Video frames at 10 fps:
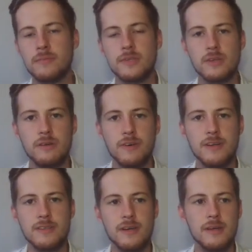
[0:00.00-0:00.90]
So if I
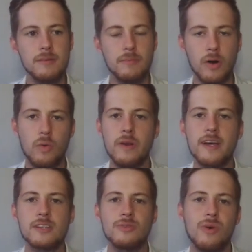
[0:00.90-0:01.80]
say my
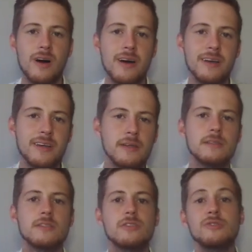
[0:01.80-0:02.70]
next y
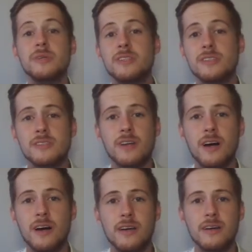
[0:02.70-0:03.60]
is 2 meters
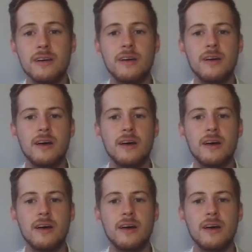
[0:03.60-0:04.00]
higher,